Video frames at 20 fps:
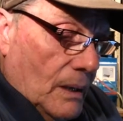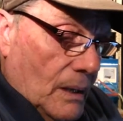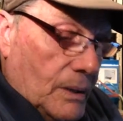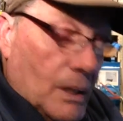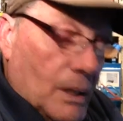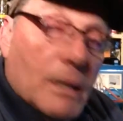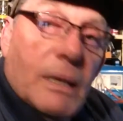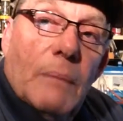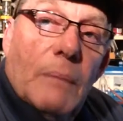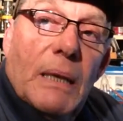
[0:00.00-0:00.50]

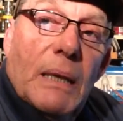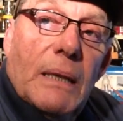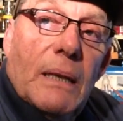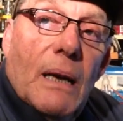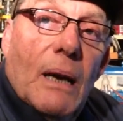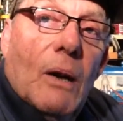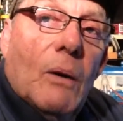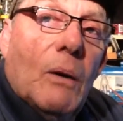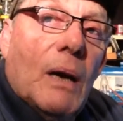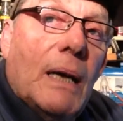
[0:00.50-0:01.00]
Just let me
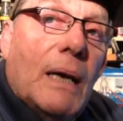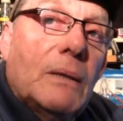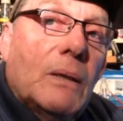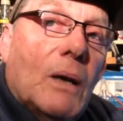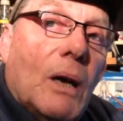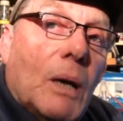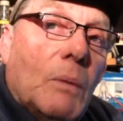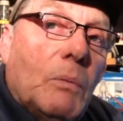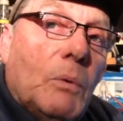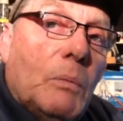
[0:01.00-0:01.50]
know and
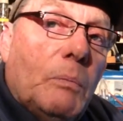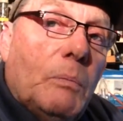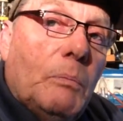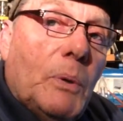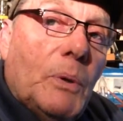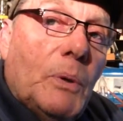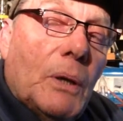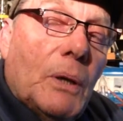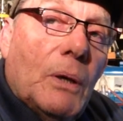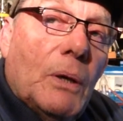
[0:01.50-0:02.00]
I will
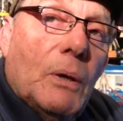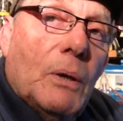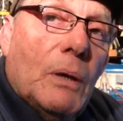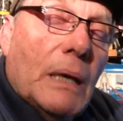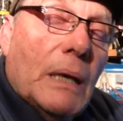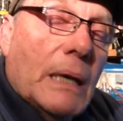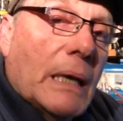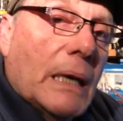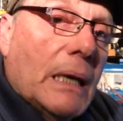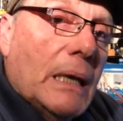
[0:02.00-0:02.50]
put her
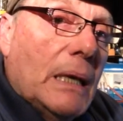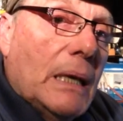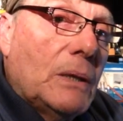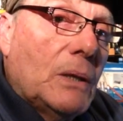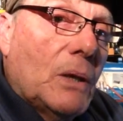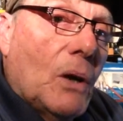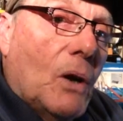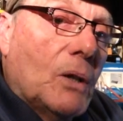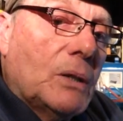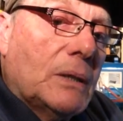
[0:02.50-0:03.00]
in
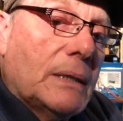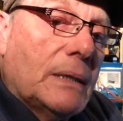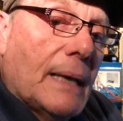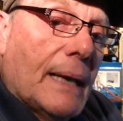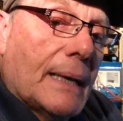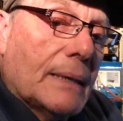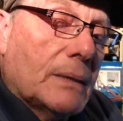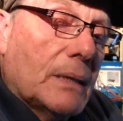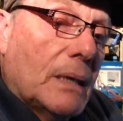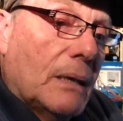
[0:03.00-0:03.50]

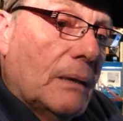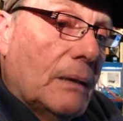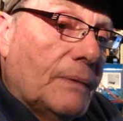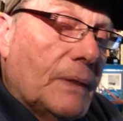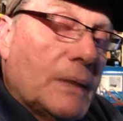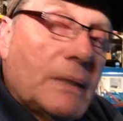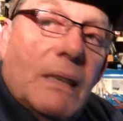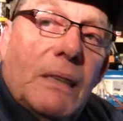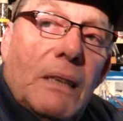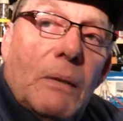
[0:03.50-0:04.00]
contact. So if
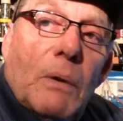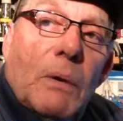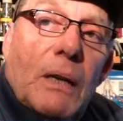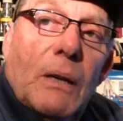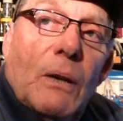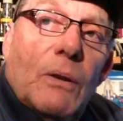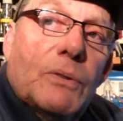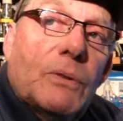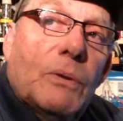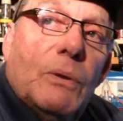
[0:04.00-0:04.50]
there's anyone
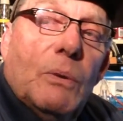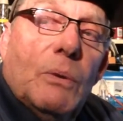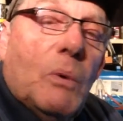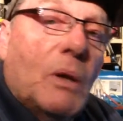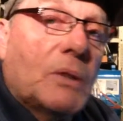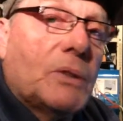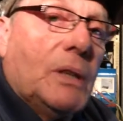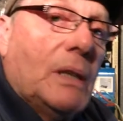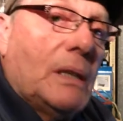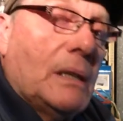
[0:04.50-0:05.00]
else who are
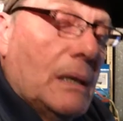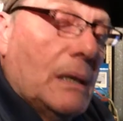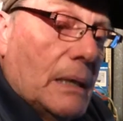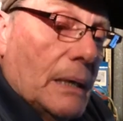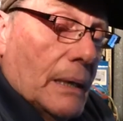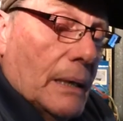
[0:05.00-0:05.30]
watching